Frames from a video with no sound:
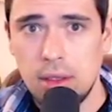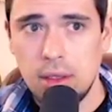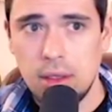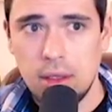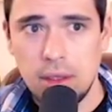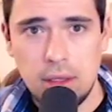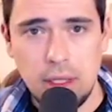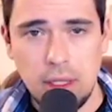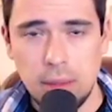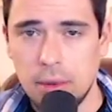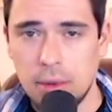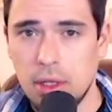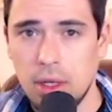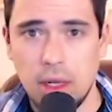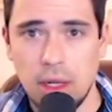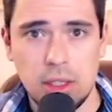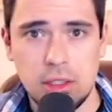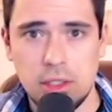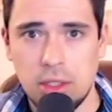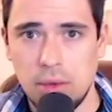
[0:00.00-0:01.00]
keep a
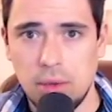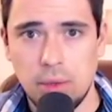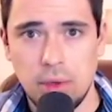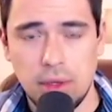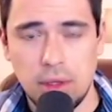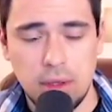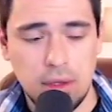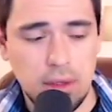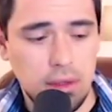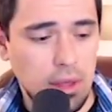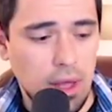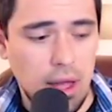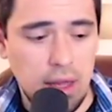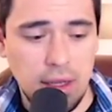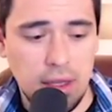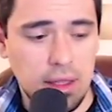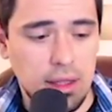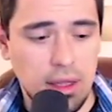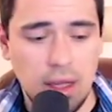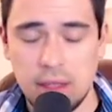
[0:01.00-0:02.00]
connection with
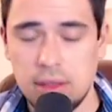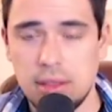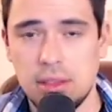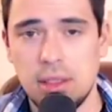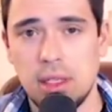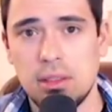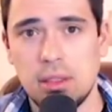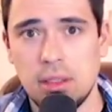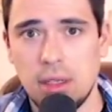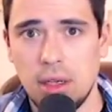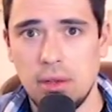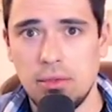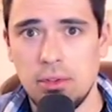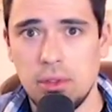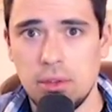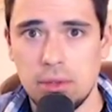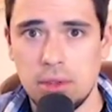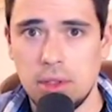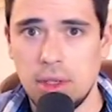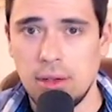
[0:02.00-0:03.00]
any of the headsets that I've
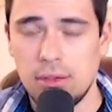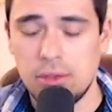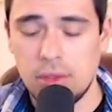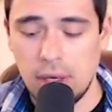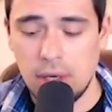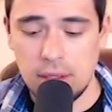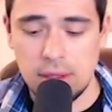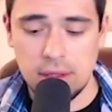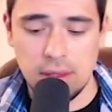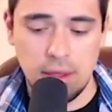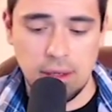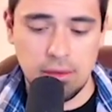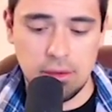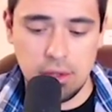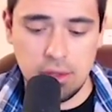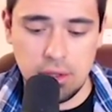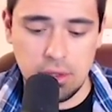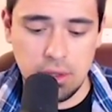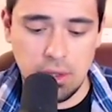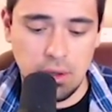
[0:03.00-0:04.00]
used, and I've tried
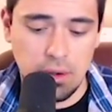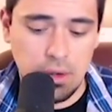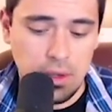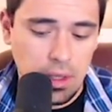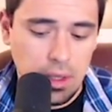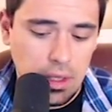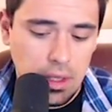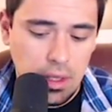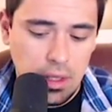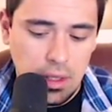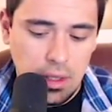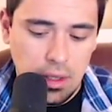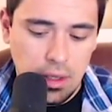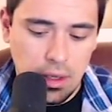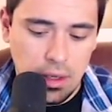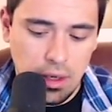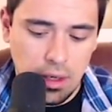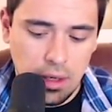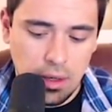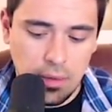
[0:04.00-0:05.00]
several. So
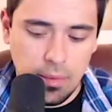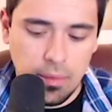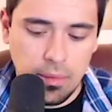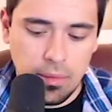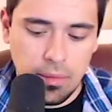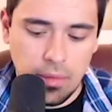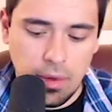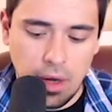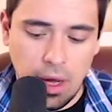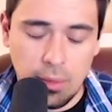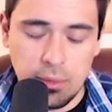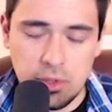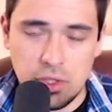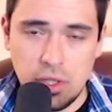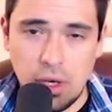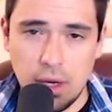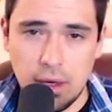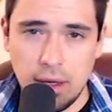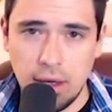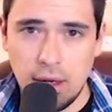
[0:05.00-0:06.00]
I'm
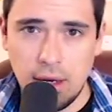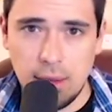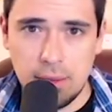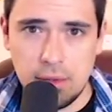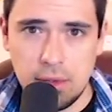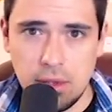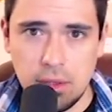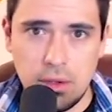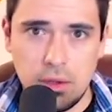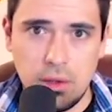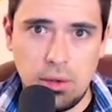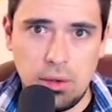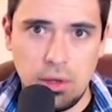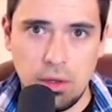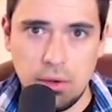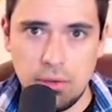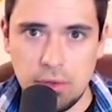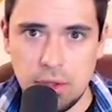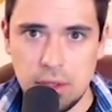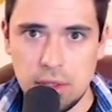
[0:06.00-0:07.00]
chalking it up to the cold.
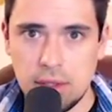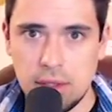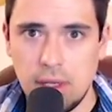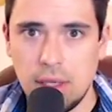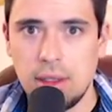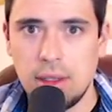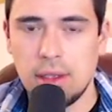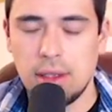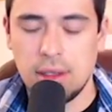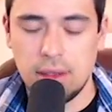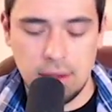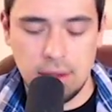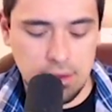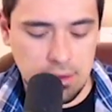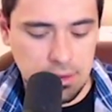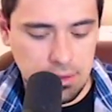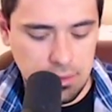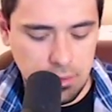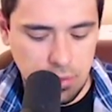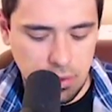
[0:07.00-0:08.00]
Hopefully, it's not like a
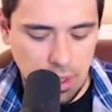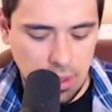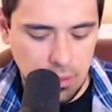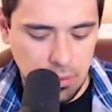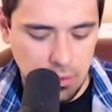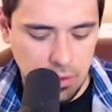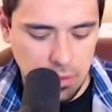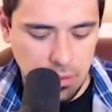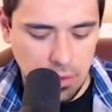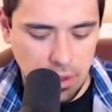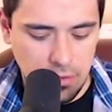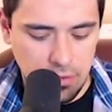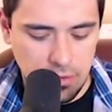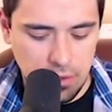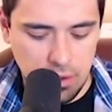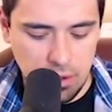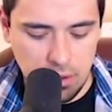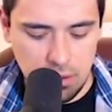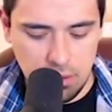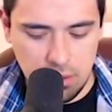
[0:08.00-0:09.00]
problem with my
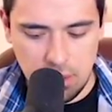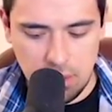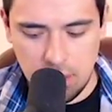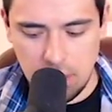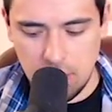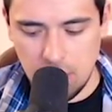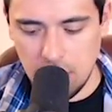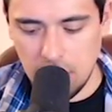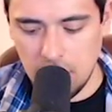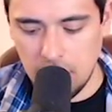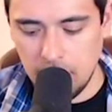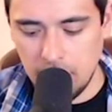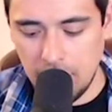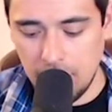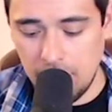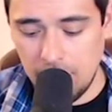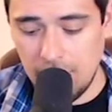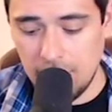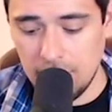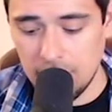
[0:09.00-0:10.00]
phone. I've
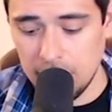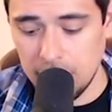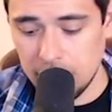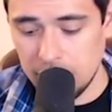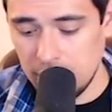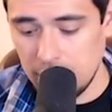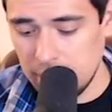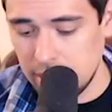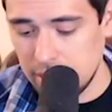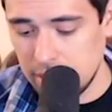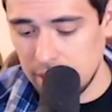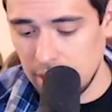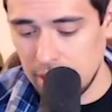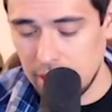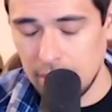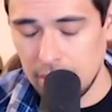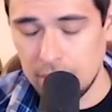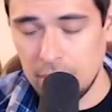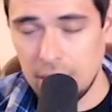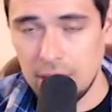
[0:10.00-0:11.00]
had it replaced, and
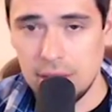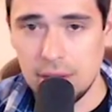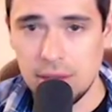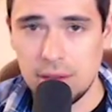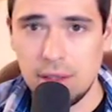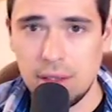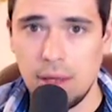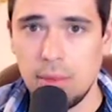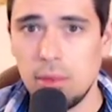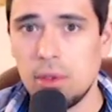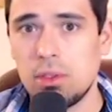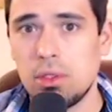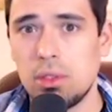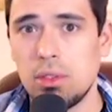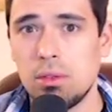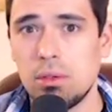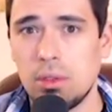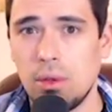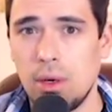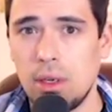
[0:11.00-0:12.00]
I'm getting the same issue,
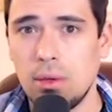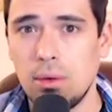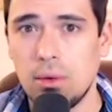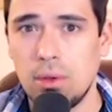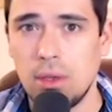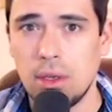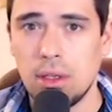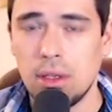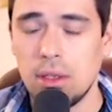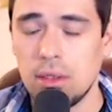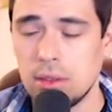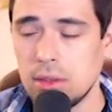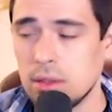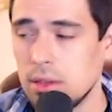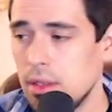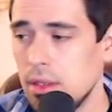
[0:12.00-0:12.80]
so I don't think it is.